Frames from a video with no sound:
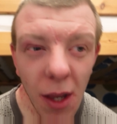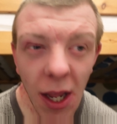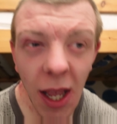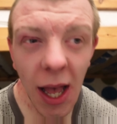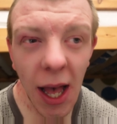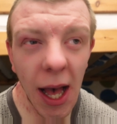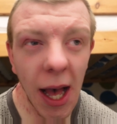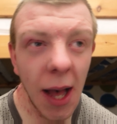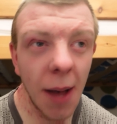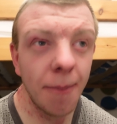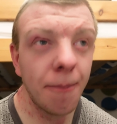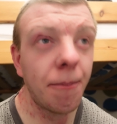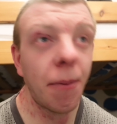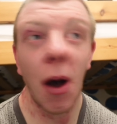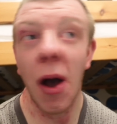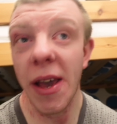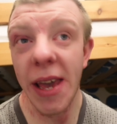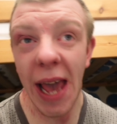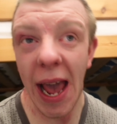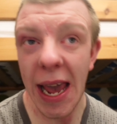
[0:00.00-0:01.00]
um,
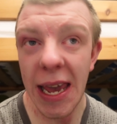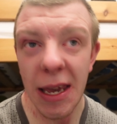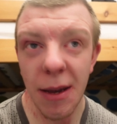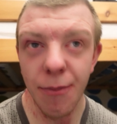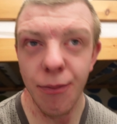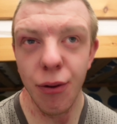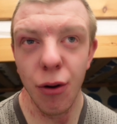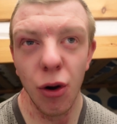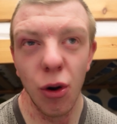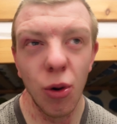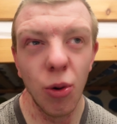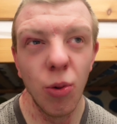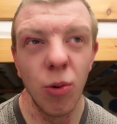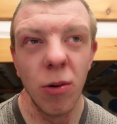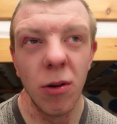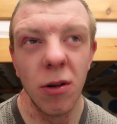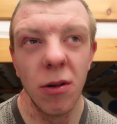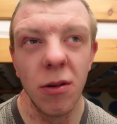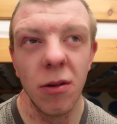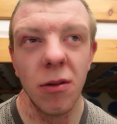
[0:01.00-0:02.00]
by April.
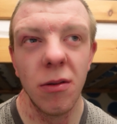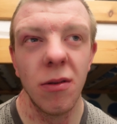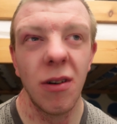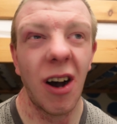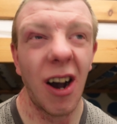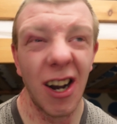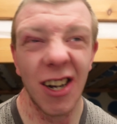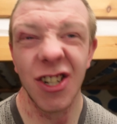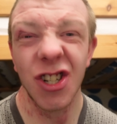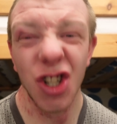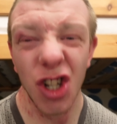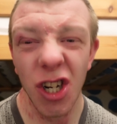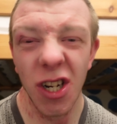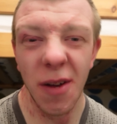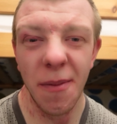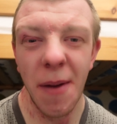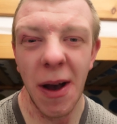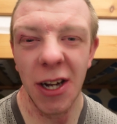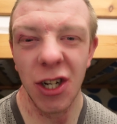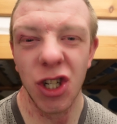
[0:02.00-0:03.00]
I should
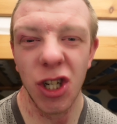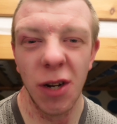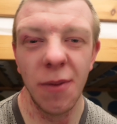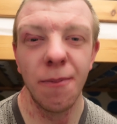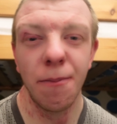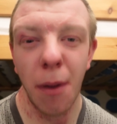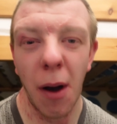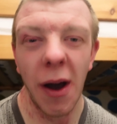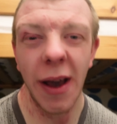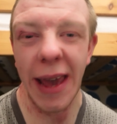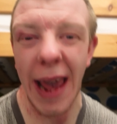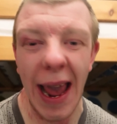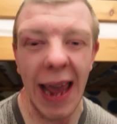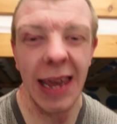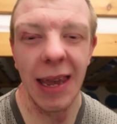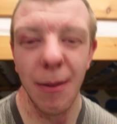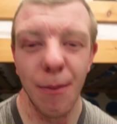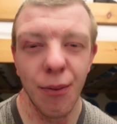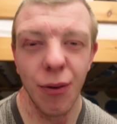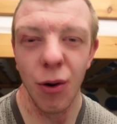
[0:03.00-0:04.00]
imagine by
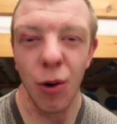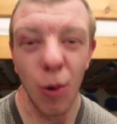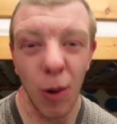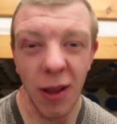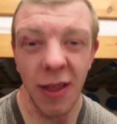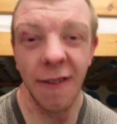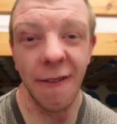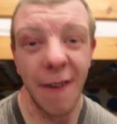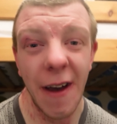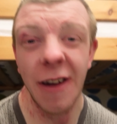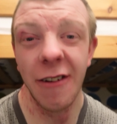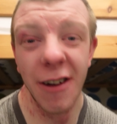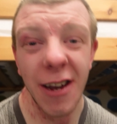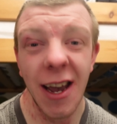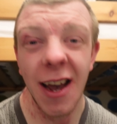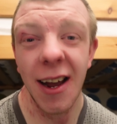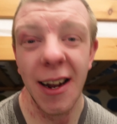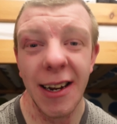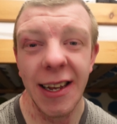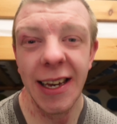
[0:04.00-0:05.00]
April at the very
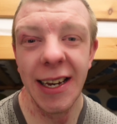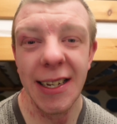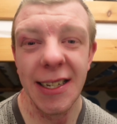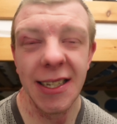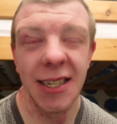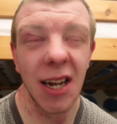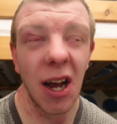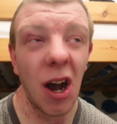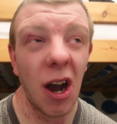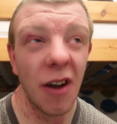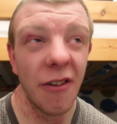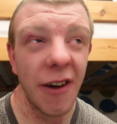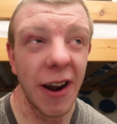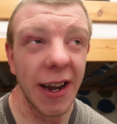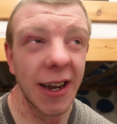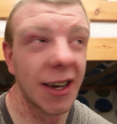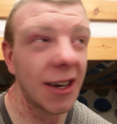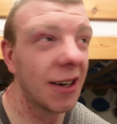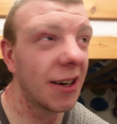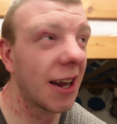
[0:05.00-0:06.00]
earliest. I
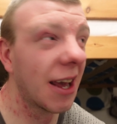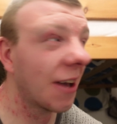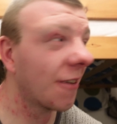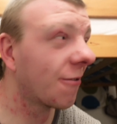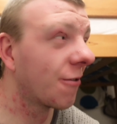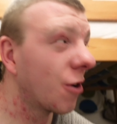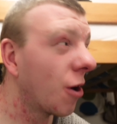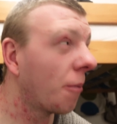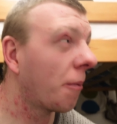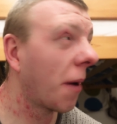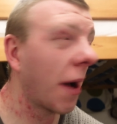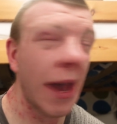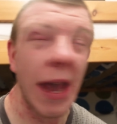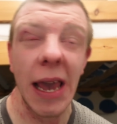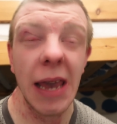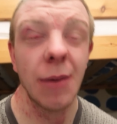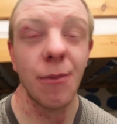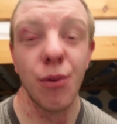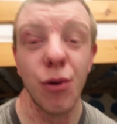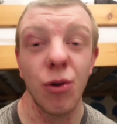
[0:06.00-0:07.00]
reckon if not by
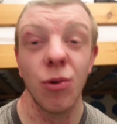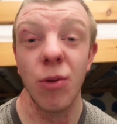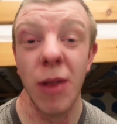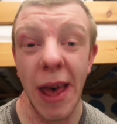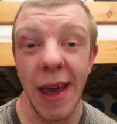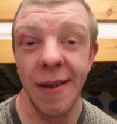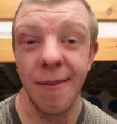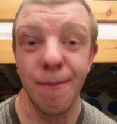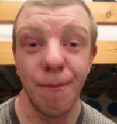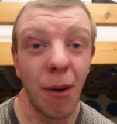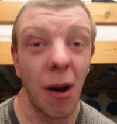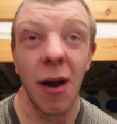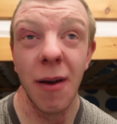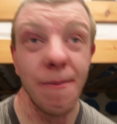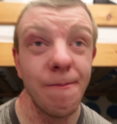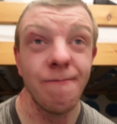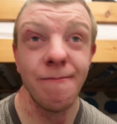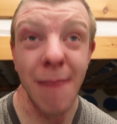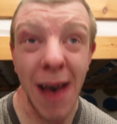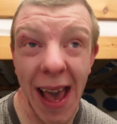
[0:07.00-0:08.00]
April, then by
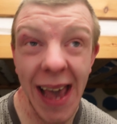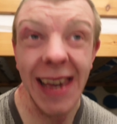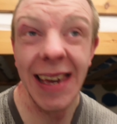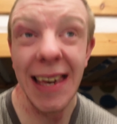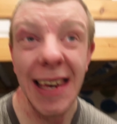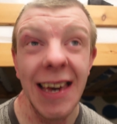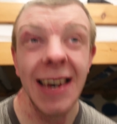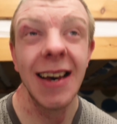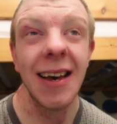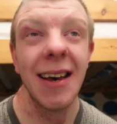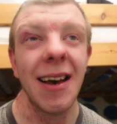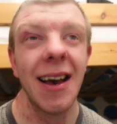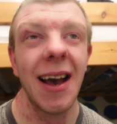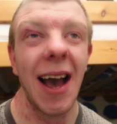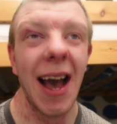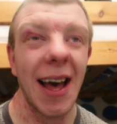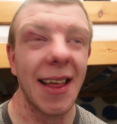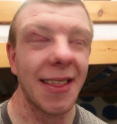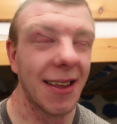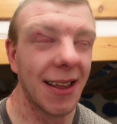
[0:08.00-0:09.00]
May
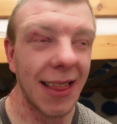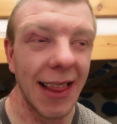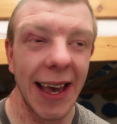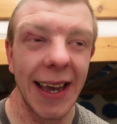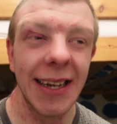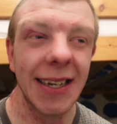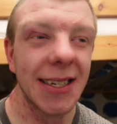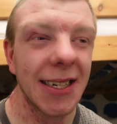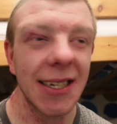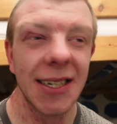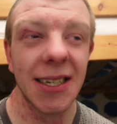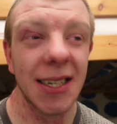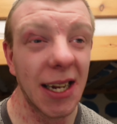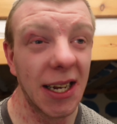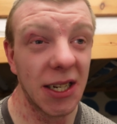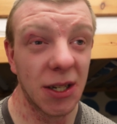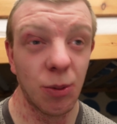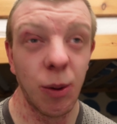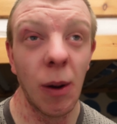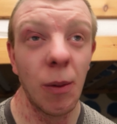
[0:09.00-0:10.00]
at the latest
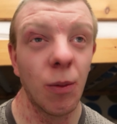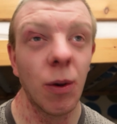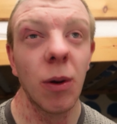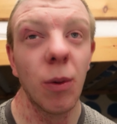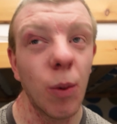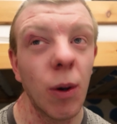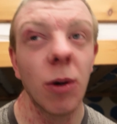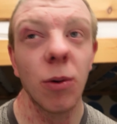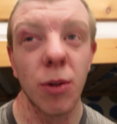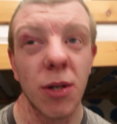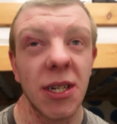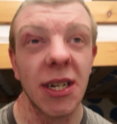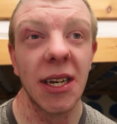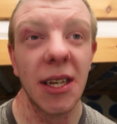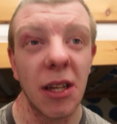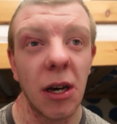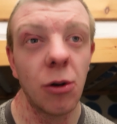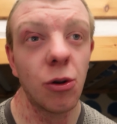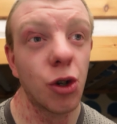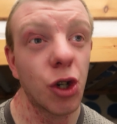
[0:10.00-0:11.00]
is when we will see
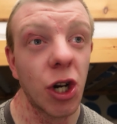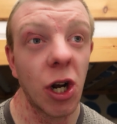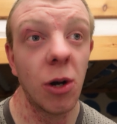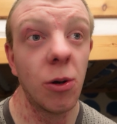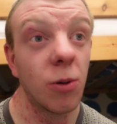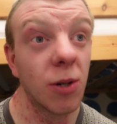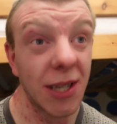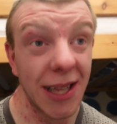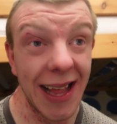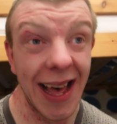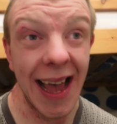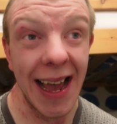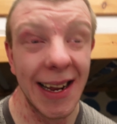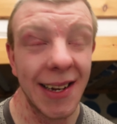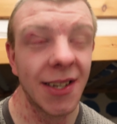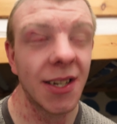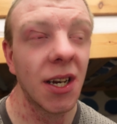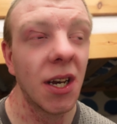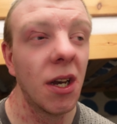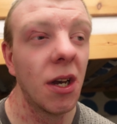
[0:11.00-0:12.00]
those shows
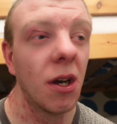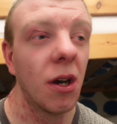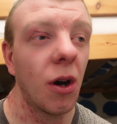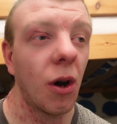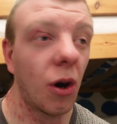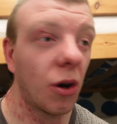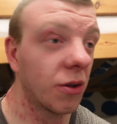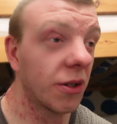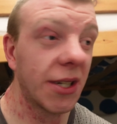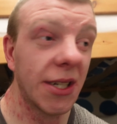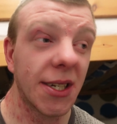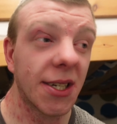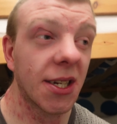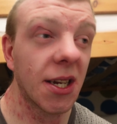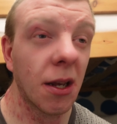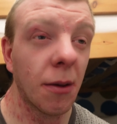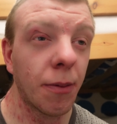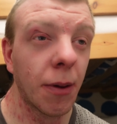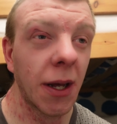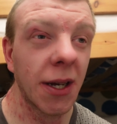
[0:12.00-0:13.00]
land on
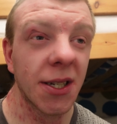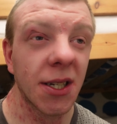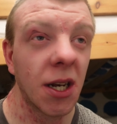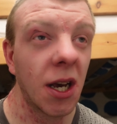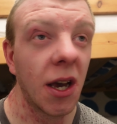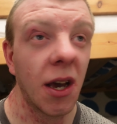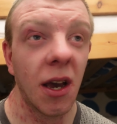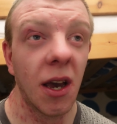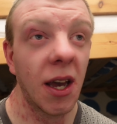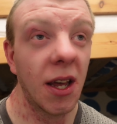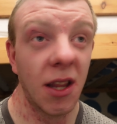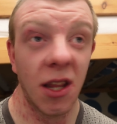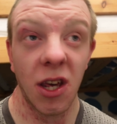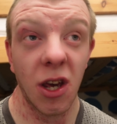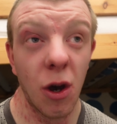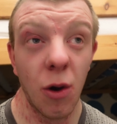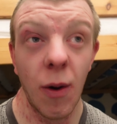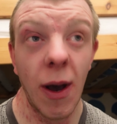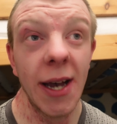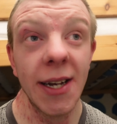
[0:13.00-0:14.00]
Disney Plus. In the
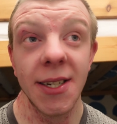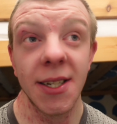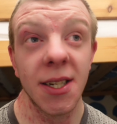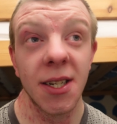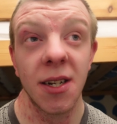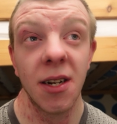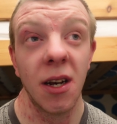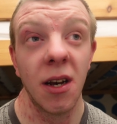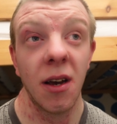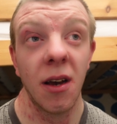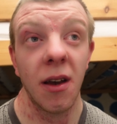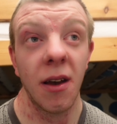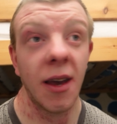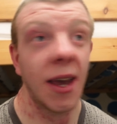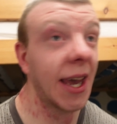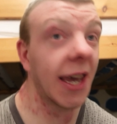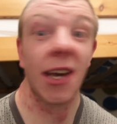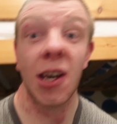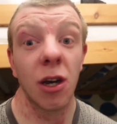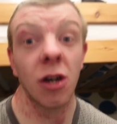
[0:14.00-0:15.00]
U S,
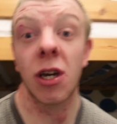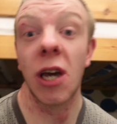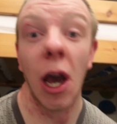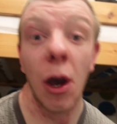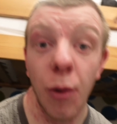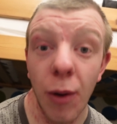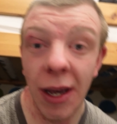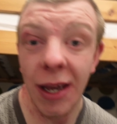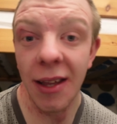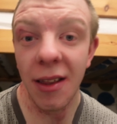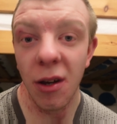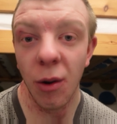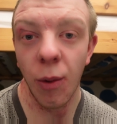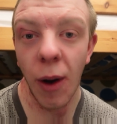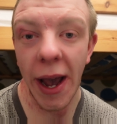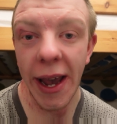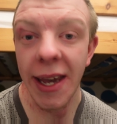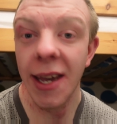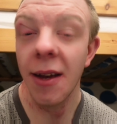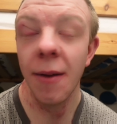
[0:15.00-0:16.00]
it could go either
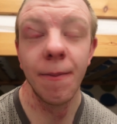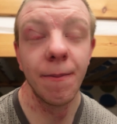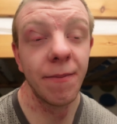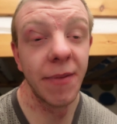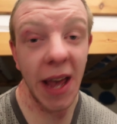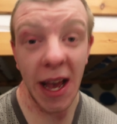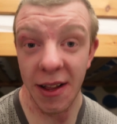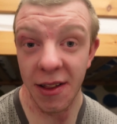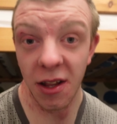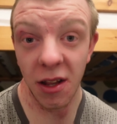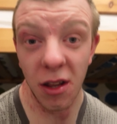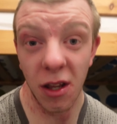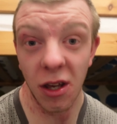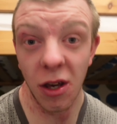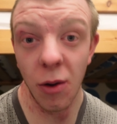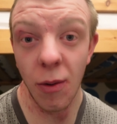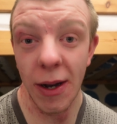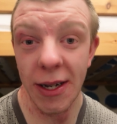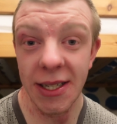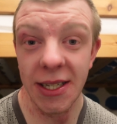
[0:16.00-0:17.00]
way. Now that the
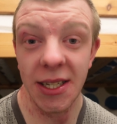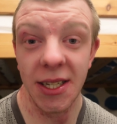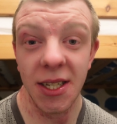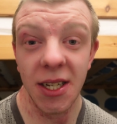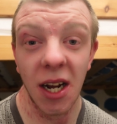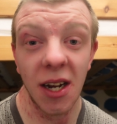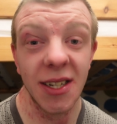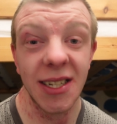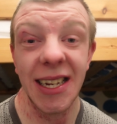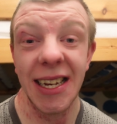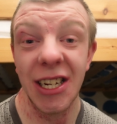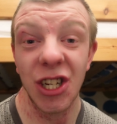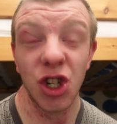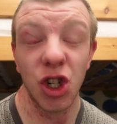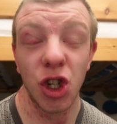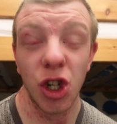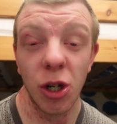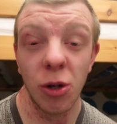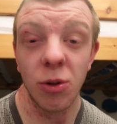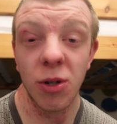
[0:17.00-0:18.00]
U S is starting to
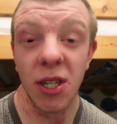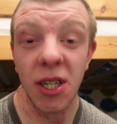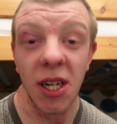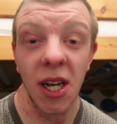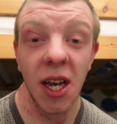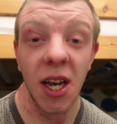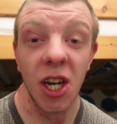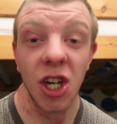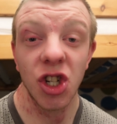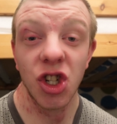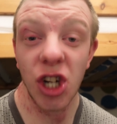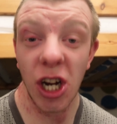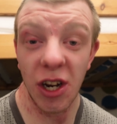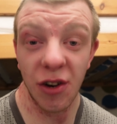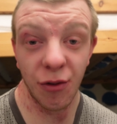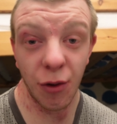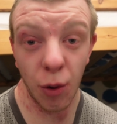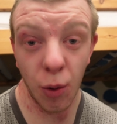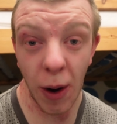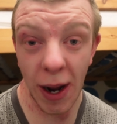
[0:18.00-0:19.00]
introduce
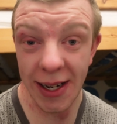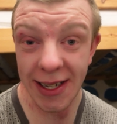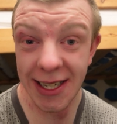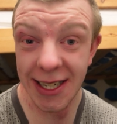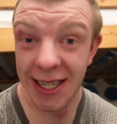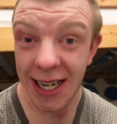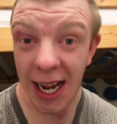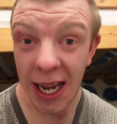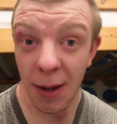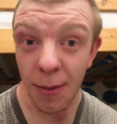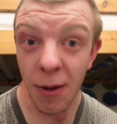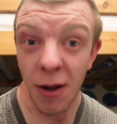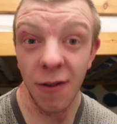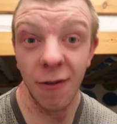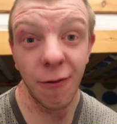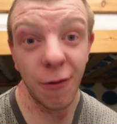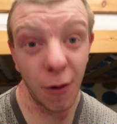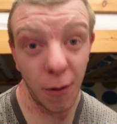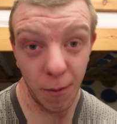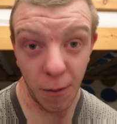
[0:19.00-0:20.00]
general
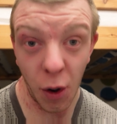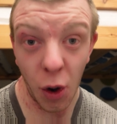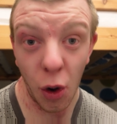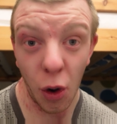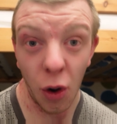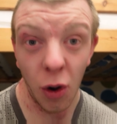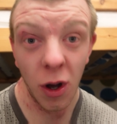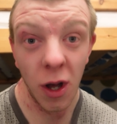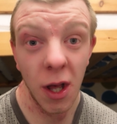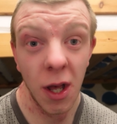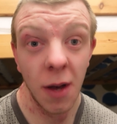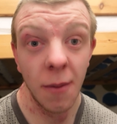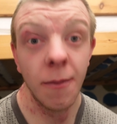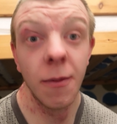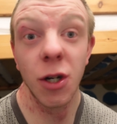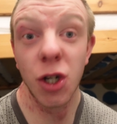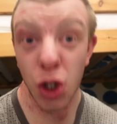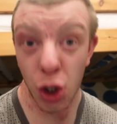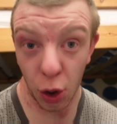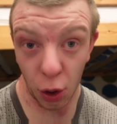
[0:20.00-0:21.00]
entertainment for more
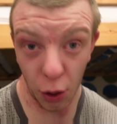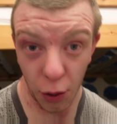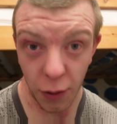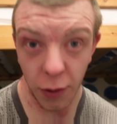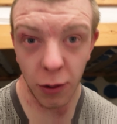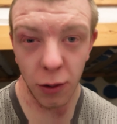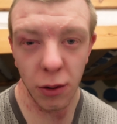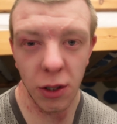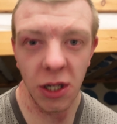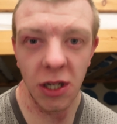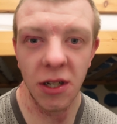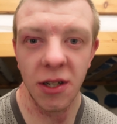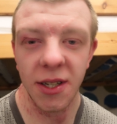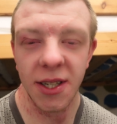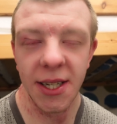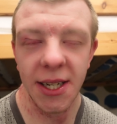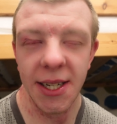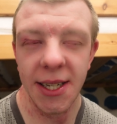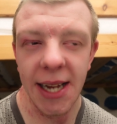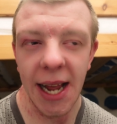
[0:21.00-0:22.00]
mature
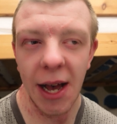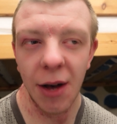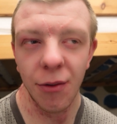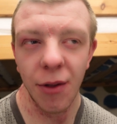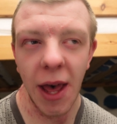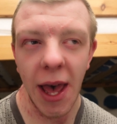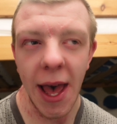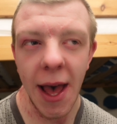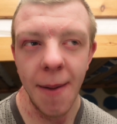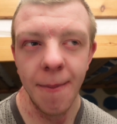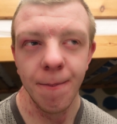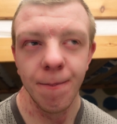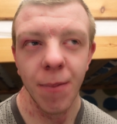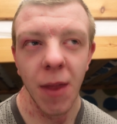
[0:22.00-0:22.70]
audiences out there,